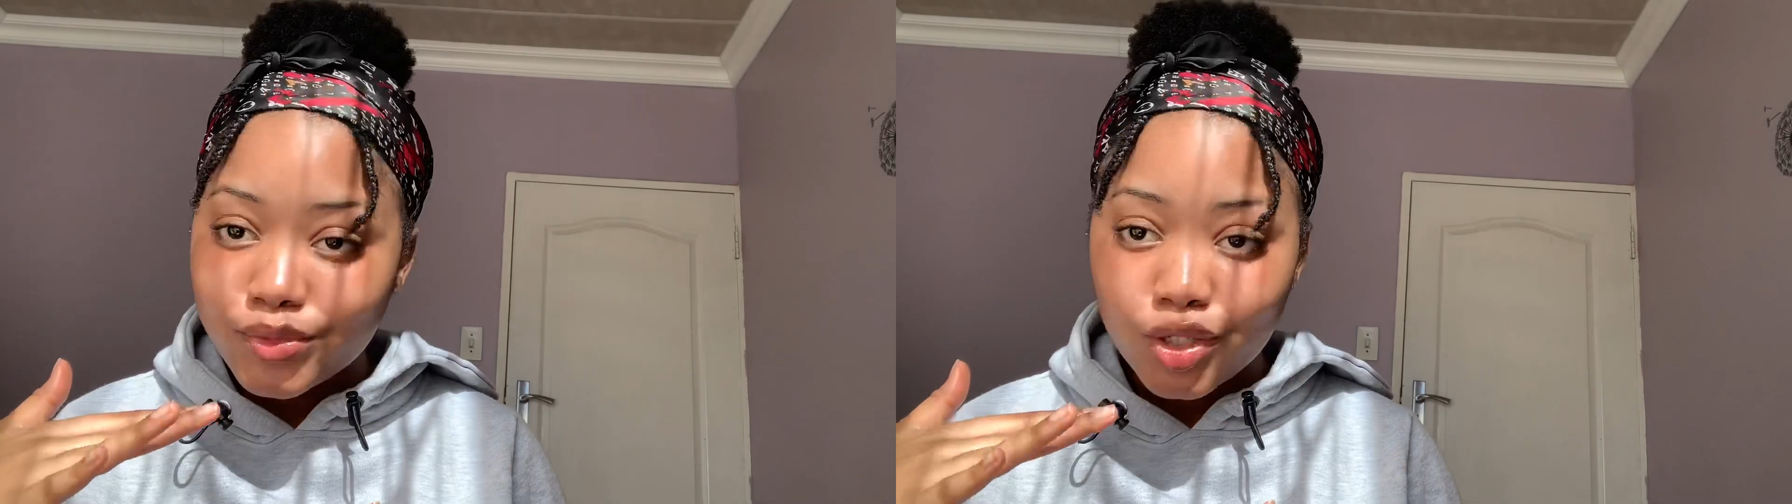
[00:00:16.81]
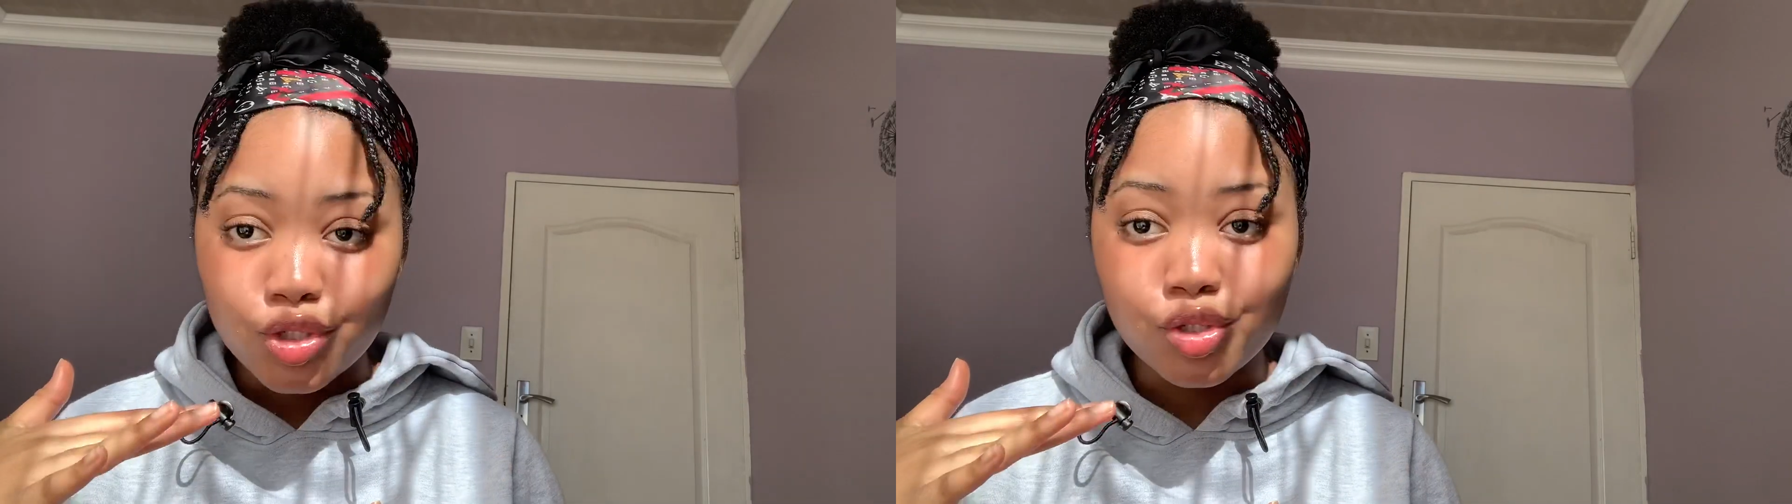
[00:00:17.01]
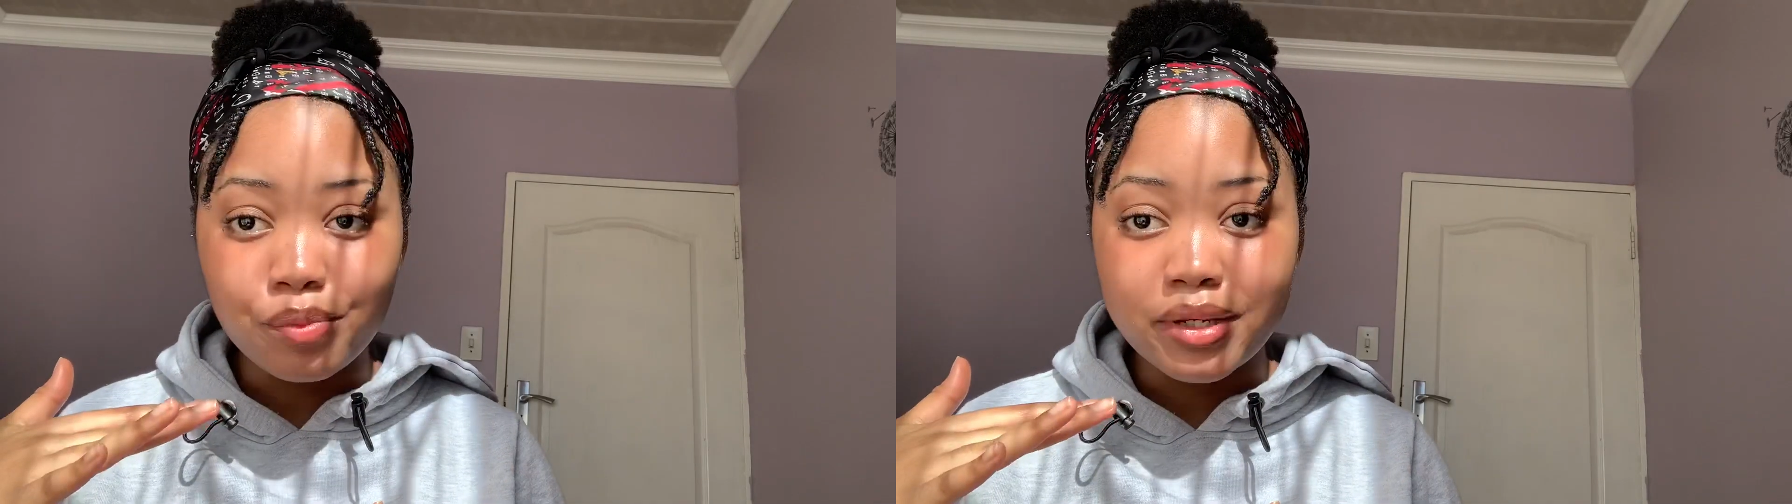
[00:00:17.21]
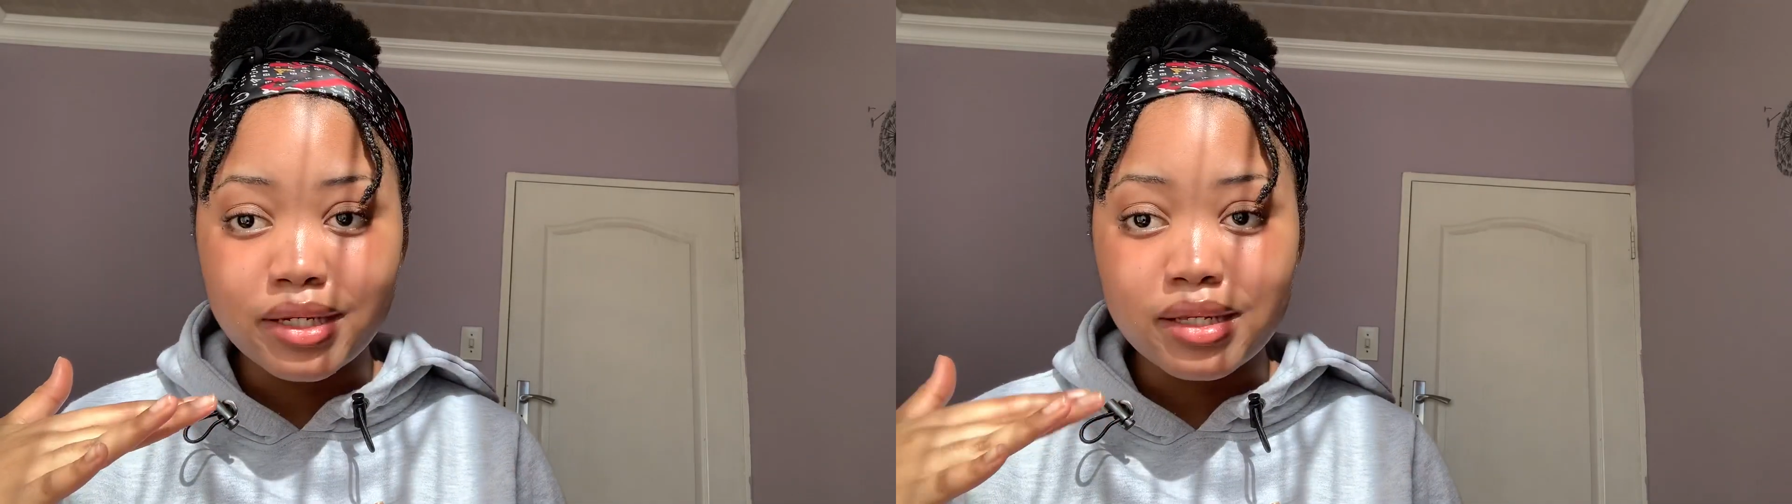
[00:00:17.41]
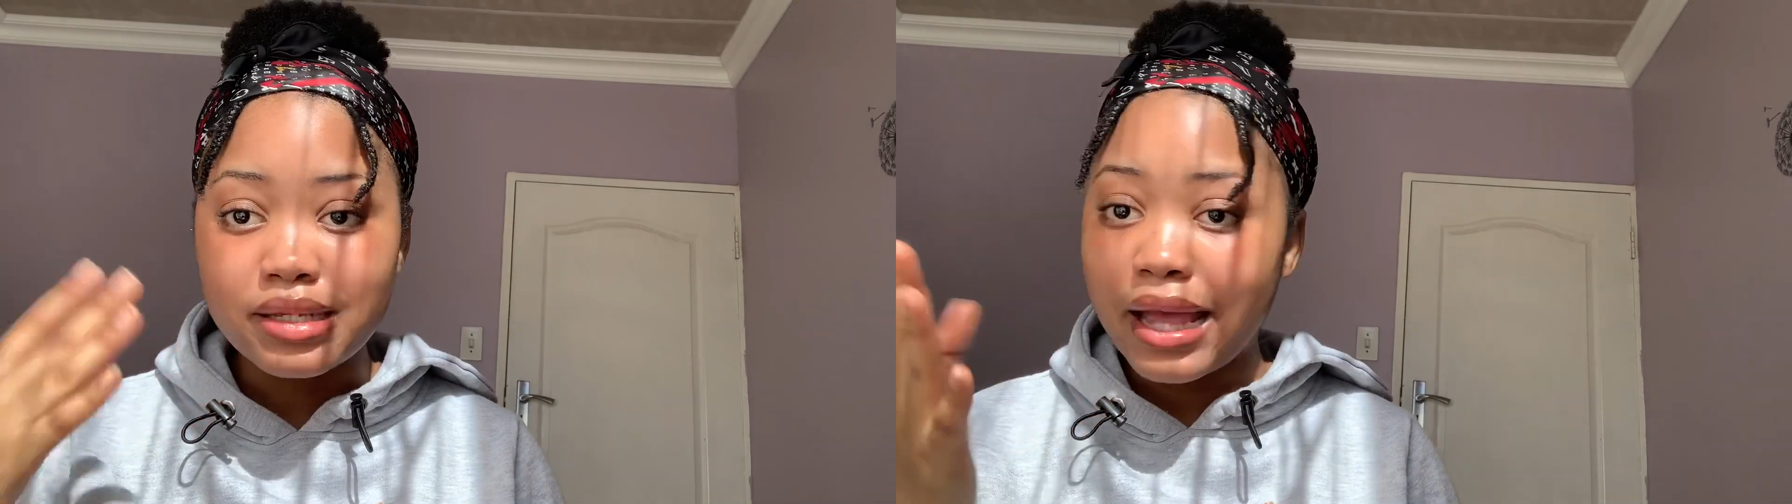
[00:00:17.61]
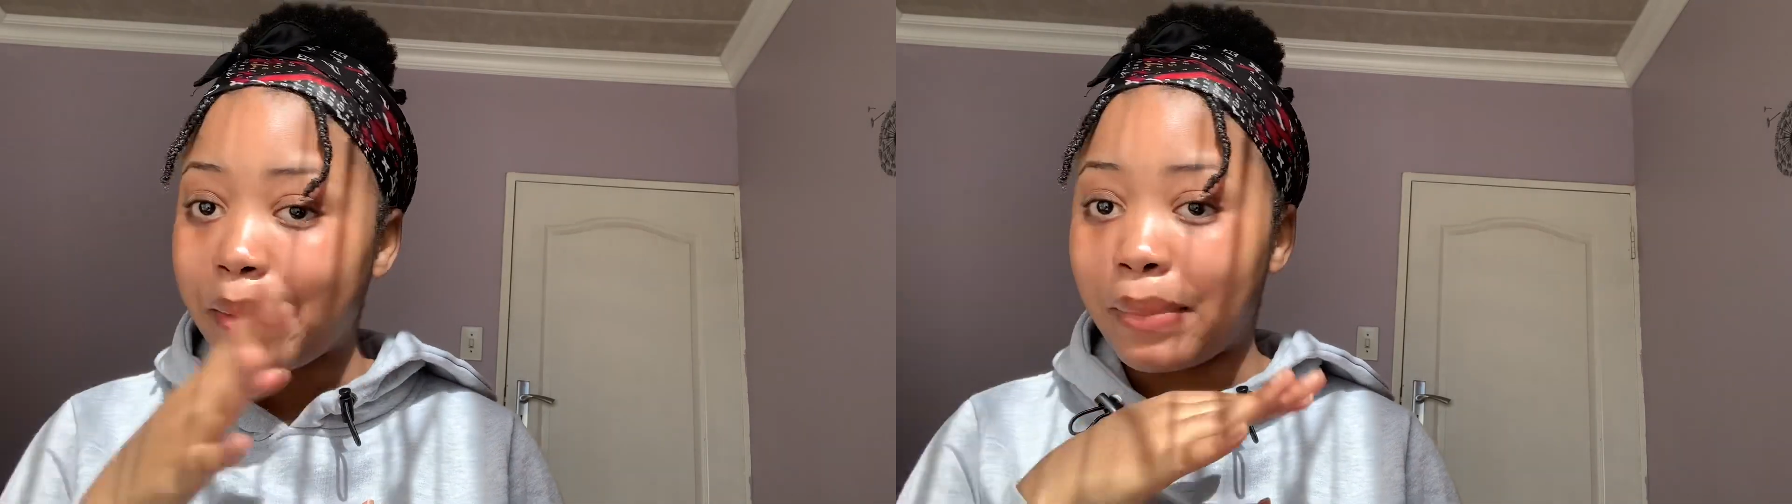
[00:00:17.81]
2 minutes, like